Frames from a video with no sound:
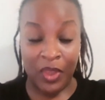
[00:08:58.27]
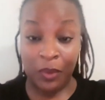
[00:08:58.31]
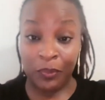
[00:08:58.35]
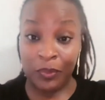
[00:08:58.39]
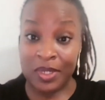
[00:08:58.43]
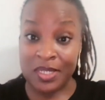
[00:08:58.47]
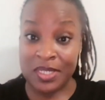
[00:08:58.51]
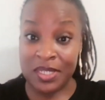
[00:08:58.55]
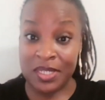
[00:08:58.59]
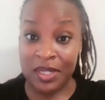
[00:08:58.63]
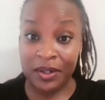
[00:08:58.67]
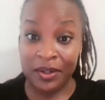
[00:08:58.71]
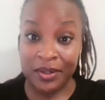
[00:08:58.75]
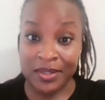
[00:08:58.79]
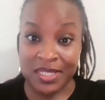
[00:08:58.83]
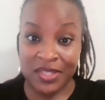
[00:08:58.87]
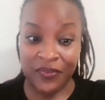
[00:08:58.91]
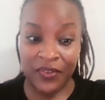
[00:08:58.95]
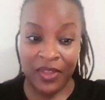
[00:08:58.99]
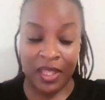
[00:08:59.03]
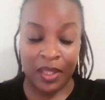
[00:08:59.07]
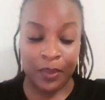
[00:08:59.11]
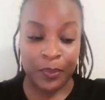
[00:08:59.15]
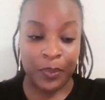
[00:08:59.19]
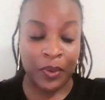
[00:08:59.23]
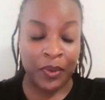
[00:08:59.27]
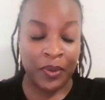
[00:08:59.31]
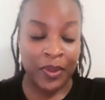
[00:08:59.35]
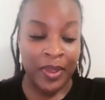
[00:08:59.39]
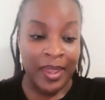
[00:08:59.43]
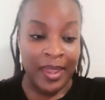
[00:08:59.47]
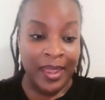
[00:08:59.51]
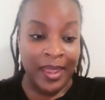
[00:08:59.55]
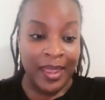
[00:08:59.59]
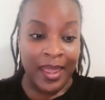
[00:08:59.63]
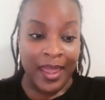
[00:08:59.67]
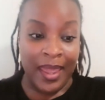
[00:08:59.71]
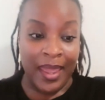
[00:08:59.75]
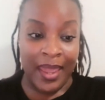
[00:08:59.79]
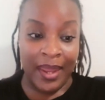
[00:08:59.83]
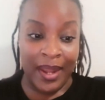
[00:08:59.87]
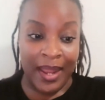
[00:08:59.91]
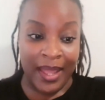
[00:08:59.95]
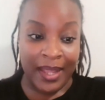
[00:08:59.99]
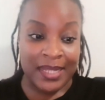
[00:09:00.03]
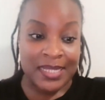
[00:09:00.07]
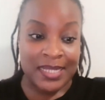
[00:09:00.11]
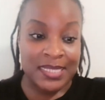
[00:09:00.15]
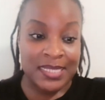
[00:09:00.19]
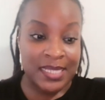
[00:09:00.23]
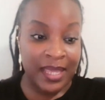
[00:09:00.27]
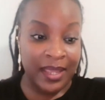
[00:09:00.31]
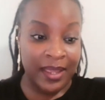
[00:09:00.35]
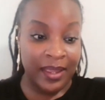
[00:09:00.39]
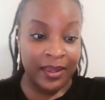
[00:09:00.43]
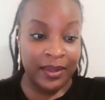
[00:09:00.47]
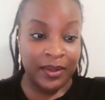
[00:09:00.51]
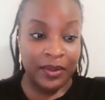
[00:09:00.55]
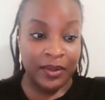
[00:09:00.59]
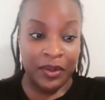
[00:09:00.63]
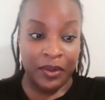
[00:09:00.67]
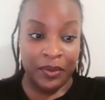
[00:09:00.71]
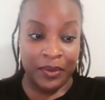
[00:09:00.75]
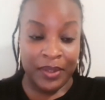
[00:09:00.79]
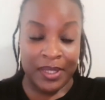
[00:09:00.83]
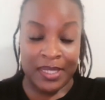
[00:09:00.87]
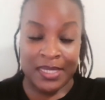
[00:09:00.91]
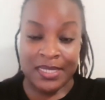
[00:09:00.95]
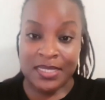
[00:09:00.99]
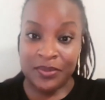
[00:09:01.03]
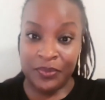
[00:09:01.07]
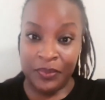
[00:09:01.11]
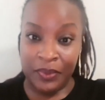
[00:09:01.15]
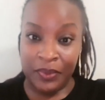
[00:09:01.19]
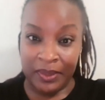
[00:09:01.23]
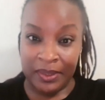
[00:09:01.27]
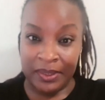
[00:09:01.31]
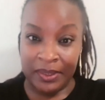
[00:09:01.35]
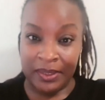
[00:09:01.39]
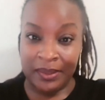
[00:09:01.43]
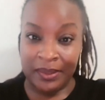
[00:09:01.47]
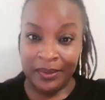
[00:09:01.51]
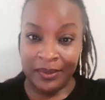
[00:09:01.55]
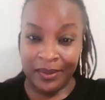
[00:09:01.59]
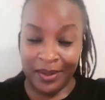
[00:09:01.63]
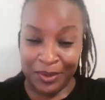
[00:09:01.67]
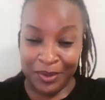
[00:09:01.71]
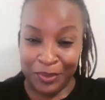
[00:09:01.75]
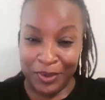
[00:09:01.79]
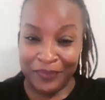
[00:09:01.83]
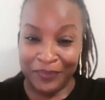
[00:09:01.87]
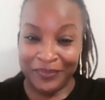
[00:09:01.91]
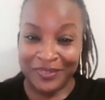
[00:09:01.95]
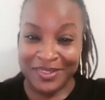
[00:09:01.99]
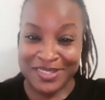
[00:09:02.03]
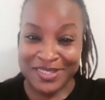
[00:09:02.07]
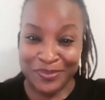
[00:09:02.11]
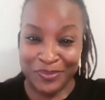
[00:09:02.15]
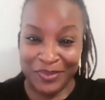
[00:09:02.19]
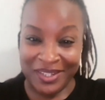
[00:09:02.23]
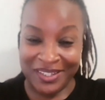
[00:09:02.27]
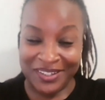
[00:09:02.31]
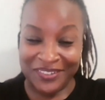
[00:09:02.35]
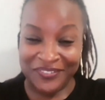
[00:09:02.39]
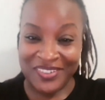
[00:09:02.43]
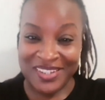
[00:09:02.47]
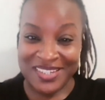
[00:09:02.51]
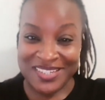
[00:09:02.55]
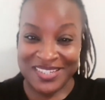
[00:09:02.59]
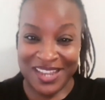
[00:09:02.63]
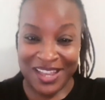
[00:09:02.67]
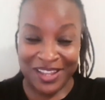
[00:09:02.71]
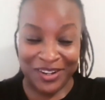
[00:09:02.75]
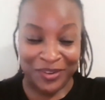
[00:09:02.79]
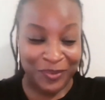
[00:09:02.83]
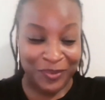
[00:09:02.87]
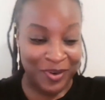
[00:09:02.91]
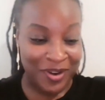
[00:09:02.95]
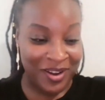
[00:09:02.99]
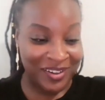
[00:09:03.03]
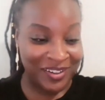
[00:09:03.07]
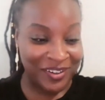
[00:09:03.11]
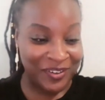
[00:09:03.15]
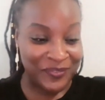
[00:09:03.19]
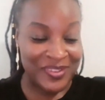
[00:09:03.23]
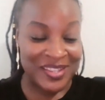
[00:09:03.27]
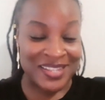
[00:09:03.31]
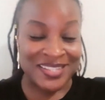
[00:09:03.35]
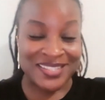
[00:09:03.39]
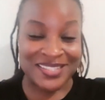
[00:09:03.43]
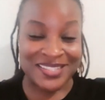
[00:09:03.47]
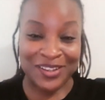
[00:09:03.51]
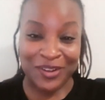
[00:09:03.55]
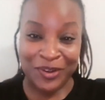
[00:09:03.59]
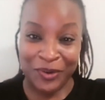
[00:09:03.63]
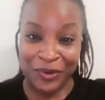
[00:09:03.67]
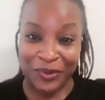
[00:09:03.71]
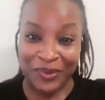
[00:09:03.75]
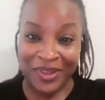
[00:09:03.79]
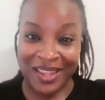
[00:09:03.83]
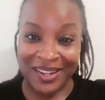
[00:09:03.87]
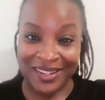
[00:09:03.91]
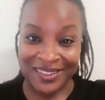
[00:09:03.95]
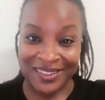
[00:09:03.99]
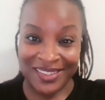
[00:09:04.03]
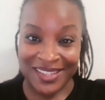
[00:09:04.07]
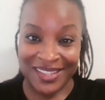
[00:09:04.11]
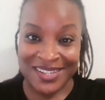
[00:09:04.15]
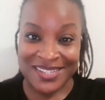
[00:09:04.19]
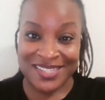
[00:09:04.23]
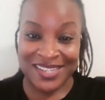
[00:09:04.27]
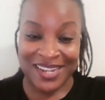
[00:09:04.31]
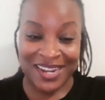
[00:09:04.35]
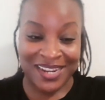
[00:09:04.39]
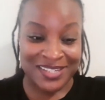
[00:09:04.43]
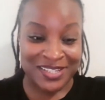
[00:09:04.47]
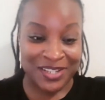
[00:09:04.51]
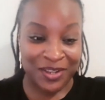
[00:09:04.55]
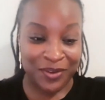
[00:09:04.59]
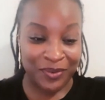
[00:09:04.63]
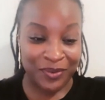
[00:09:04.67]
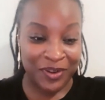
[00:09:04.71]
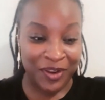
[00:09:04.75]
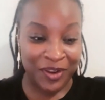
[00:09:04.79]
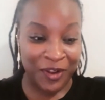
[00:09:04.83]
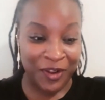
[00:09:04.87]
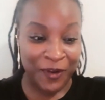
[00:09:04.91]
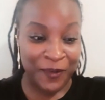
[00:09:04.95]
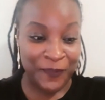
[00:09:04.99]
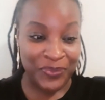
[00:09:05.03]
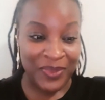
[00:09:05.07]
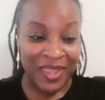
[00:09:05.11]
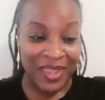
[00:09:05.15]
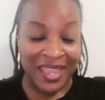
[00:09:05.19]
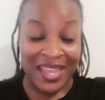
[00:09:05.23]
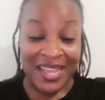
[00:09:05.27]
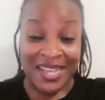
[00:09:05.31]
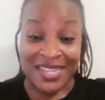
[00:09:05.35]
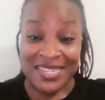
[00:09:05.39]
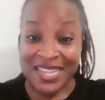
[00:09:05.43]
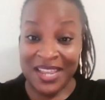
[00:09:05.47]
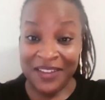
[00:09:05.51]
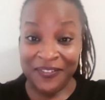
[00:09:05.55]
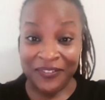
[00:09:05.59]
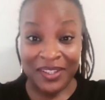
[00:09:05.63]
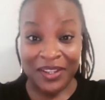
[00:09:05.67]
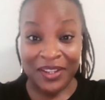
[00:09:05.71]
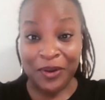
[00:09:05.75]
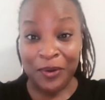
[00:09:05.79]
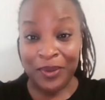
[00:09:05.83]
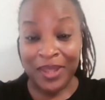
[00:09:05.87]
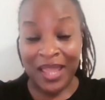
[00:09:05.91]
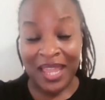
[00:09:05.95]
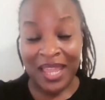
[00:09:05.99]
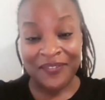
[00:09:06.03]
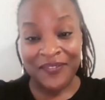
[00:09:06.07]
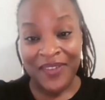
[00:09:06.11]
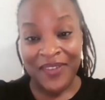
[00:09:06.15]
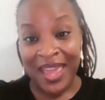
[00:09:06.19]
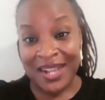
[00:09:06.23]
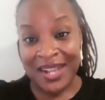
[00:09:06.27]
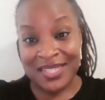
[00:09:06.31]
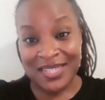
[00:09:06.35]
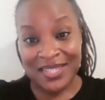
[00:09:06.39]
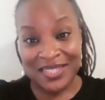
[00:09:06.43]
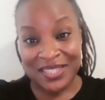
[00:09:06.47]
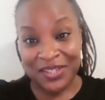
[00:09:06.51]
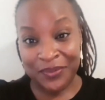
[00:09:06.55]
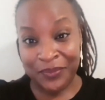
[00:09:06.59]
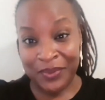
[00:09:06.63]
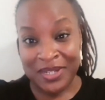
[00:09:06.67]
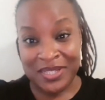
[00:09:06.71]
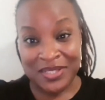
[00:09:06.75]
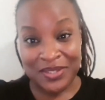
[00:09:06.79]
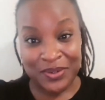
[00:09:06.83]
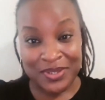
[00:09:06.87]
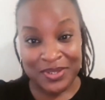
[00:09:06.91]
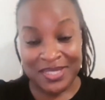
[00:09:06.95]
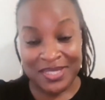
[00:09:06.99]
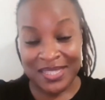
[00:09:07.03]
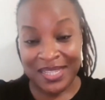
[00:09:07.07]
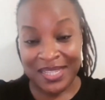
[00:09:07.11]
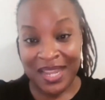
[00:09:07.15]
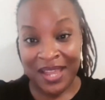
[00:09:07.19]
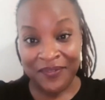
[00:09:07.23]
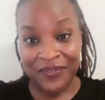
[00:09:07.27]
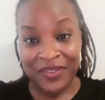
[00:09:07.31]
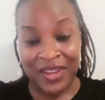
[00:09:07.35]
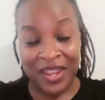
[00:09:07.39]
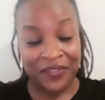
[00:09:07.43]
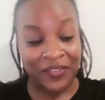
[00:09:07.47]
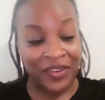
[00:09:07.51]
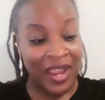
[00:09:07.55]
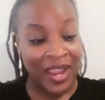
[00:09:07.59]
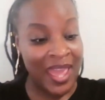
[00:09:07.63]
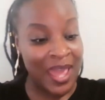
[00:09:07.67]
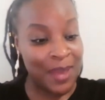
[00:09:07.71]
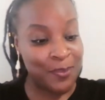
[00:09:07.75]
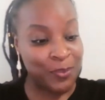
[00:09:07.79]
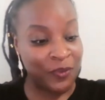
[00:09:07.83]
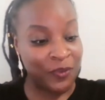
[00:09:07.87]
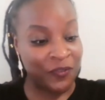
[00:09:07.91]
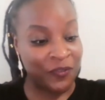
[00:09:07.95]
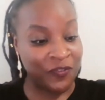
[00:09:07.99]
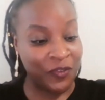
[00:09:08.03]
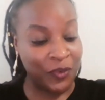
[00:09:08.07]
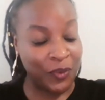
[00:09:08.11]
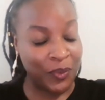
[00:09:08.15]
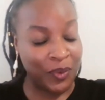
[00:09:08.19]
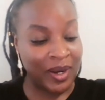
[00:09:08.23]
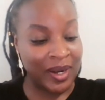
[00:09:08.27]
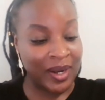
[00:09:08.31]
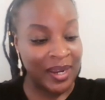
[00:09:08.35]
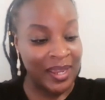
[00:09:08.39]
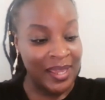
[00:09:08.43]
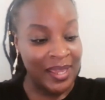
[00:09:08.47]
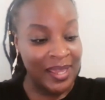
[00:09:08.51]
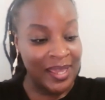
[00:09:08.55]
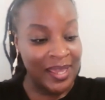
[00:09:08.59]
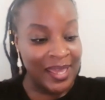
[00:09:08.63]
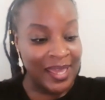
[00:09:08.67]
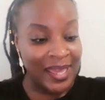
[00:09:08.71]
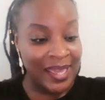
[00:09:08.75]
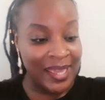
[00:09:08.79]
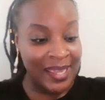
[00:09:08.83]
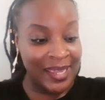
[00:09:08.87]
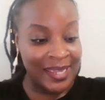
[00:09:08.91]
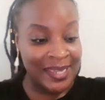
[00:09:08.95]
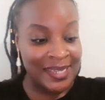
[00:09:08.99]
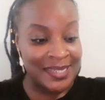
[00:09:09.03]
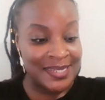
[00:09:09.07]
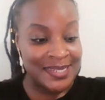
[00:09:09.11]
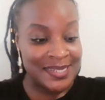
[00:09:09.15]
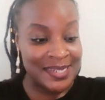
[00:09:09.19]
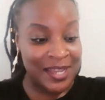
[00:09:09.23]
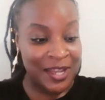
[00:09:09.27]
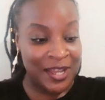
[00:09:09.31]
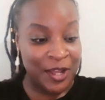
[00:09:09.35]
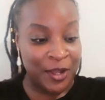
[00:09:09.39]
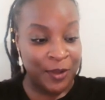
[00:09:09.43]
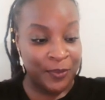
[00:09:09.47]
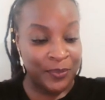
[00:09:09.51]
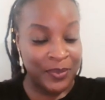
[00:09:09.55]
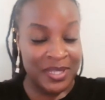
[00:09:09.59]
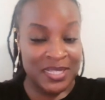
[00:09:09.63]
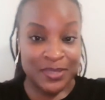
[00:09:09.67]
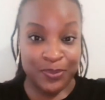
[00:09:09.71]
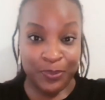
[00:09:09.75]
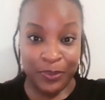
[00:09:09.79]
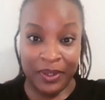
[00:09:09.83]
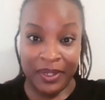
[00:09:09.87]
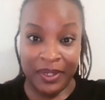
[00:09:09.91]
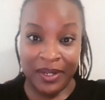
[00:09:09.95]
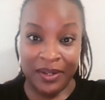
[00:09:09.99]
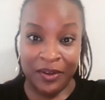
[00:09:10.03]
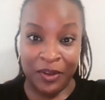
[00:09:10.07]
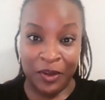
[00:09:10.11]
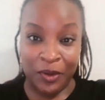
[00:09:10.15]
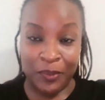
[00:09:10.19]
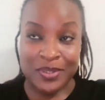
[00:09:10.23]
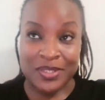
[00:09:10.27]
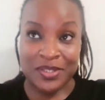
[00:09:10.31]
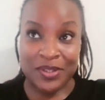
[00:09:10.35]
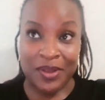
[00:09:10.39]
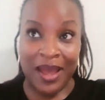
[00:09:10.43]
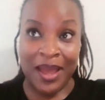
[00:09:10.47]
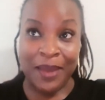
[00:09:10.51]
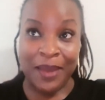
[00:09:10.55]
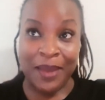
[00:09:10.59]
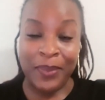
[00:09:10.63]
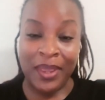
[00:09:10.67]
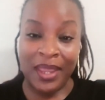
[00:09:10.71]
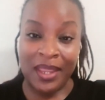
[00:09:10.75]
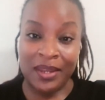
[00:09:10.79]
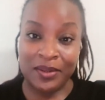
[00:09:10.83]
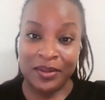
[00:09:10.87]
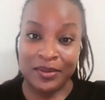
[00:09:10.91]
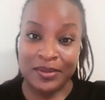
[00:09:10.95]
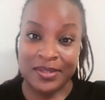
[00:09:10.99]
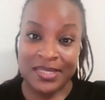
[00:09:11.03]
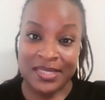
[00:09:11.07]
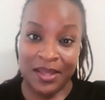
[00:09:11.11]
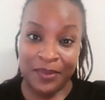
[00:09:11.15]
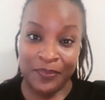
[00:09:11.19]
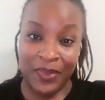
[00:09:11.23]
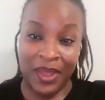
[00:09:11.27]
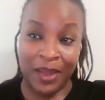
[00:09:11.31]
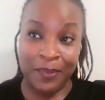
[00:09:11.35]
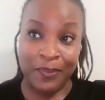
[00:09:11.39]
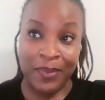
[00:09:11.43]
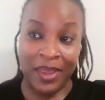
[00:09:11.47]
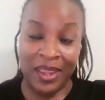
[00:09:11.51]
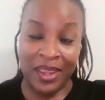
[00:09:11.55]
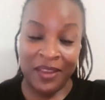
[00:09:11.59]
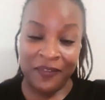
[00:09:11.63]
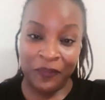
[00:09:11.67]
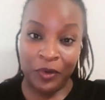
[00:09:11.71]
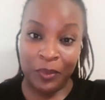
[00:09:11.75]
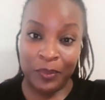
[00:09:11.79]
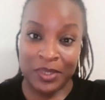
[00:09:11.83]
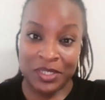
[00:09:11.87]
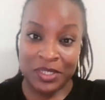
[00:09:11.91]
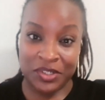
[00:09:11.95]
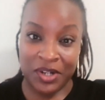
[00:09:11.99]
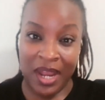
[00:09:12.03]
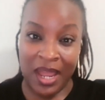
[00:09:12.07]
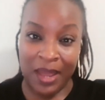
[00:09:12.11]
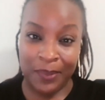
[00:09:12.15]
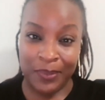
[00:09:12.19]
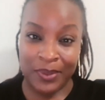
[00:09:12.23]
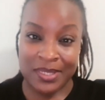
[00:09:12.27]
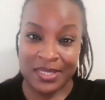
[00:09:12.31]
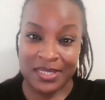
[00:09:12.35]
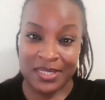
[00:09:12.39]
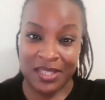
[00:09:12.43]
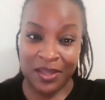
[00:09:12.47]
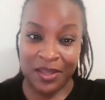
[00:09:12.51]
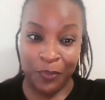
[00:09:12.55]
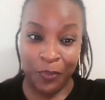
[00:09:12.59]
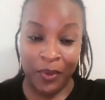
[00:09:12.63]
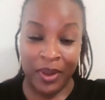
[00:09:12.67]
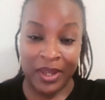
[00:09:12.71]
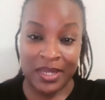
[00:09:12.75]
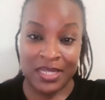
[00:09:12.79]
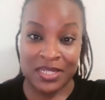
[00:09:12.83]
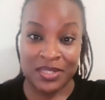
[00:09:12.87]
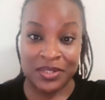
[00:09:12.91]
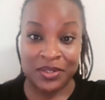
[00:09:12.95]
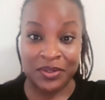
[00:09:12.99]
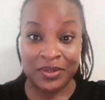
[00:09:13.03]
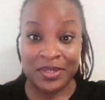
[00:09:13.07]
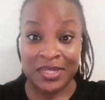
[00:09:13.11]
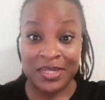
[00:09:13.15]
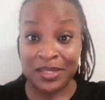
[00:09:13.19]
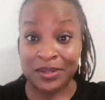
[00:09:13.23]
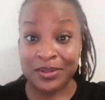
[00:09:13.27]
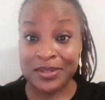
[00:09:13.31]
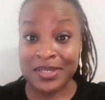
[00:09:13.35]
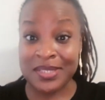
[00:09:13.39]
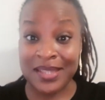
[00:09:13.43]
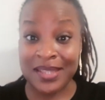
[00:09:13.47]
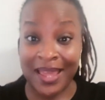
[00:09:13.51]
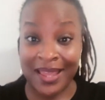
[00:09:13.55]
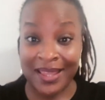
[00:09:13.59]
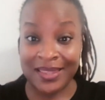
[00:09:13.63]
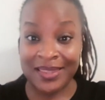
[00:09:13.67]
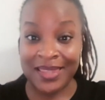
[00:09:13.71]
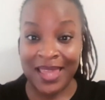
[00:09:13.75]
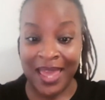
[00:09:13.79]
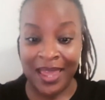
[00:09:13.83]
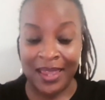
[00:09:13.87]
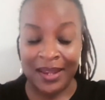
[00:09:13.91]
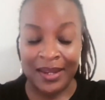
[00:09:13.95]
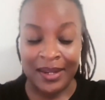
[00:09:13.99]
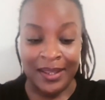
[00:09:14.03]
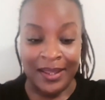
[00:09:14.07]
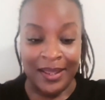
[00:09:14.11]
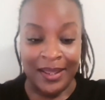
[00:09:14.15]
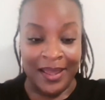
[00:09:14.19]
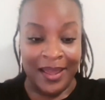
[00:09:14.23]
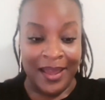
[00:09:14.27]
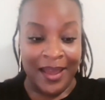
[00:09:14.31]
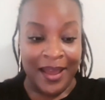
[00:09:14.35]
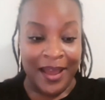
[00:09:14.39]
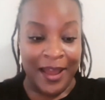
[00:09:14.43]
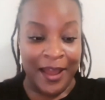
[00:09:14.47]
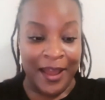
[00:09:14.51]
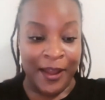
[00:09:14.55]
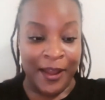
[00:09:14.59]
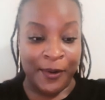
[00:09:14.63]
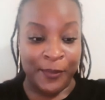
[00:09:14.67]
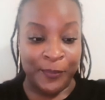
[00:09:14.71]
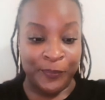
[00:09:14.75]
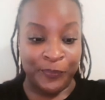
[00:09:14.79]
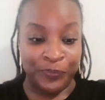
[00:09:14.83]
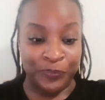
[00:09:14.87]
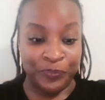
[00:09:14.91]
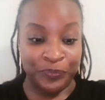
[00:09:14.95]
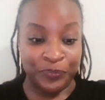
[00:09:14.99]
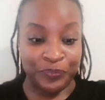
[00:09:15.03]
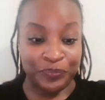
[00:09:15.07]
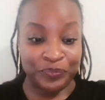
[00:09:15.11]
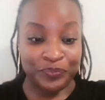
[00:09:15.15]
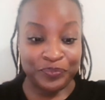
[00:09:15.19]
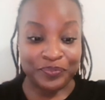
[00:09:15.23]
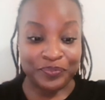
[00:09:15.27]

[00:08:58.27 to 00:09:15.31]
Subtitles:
returns available. And I can say, it's really equivalent to being a fish out of water. It's a whole of things that I don't know. Definitely a whole lot of access and resources that I've never had before. And it's pretty dope. So I may form a tribe at some point to do deals like that. The